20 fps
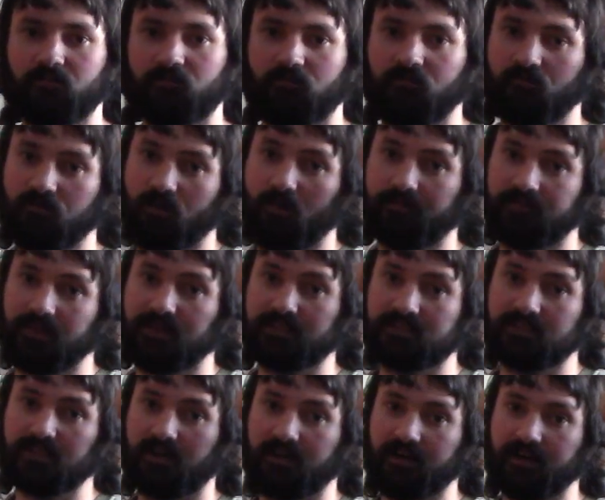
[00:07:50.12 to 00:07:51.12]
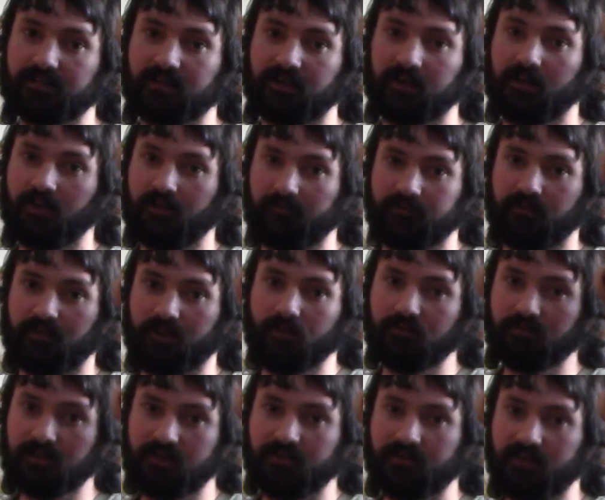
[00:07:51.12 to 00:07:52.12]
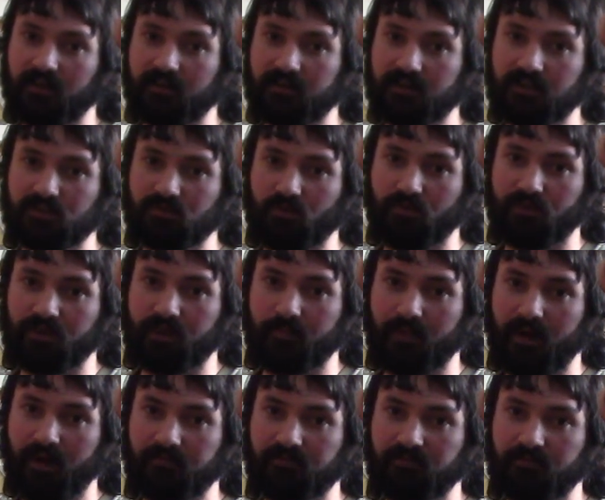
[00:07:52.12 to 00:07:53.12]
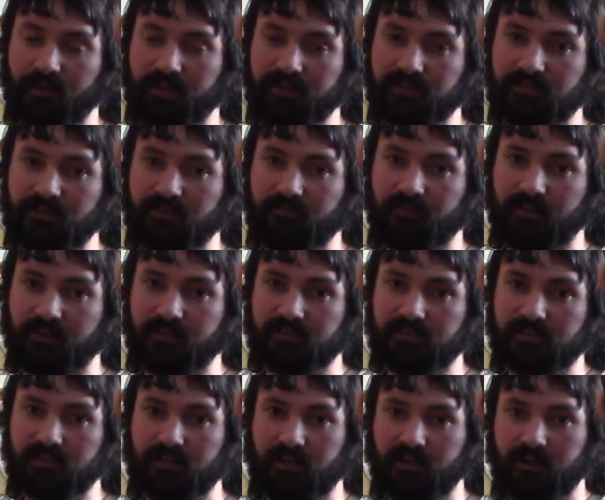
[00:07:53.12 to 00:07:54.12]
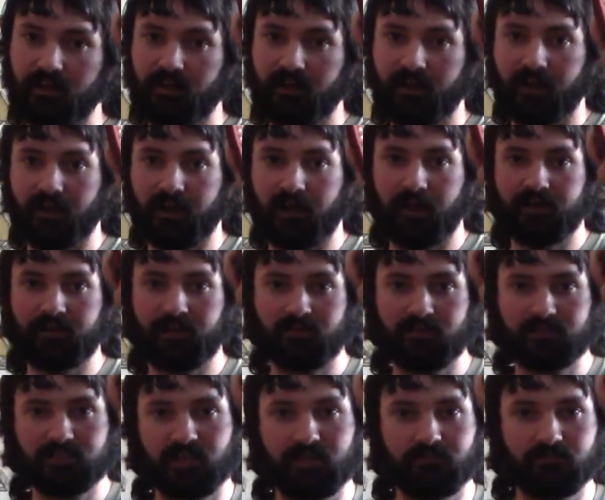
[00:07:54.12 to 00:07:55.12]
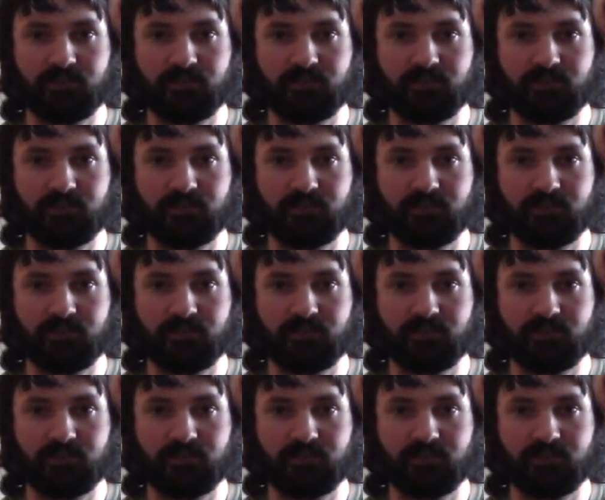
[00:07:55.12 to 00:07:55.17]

from this side, the only thing I need to worry about for my defense, and at the same